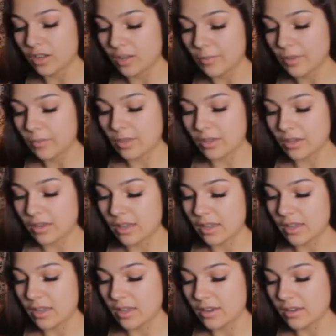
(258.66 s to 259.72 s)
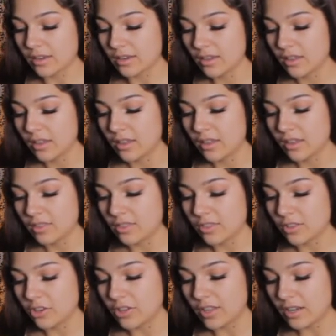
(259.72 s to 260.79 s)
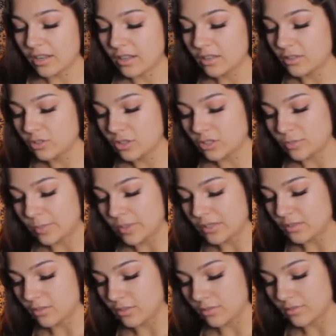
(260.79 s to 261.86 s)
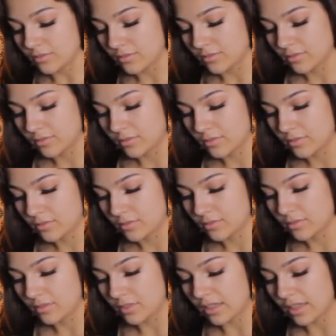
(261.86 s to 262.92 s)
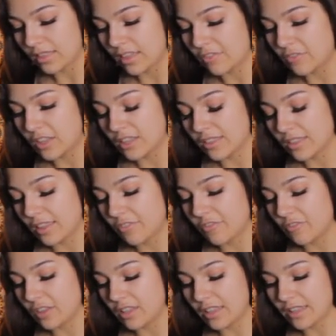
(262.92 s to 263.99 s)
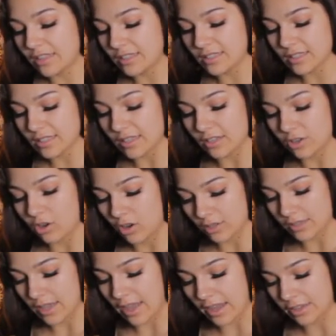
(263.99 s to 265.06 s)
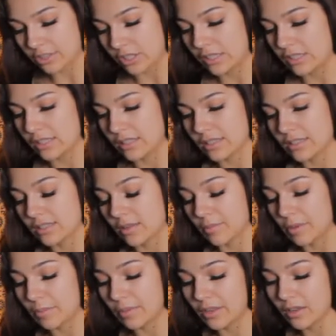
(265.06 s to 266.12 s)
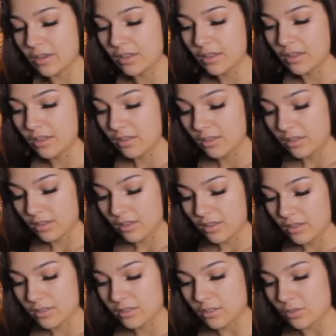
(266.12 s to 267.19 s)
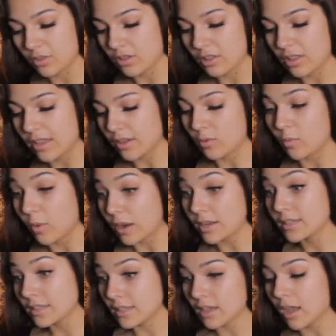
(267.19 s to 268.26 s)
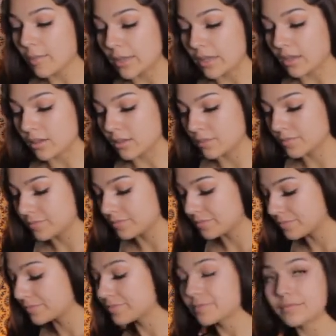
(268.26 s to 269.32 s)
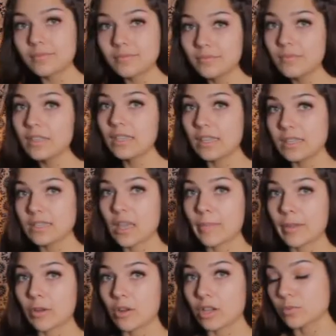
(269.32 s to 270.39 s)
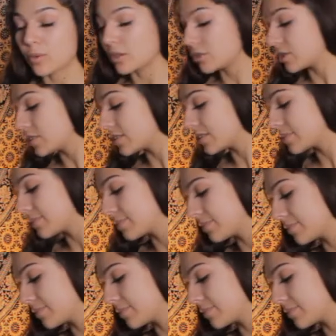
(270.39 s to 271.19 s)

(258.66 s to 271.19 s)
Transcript: a commitment, and they're getting a little judgmental. They feel like this is like a call to action, this commitment. So they're like, when is it coming? It's coming, cross watchers.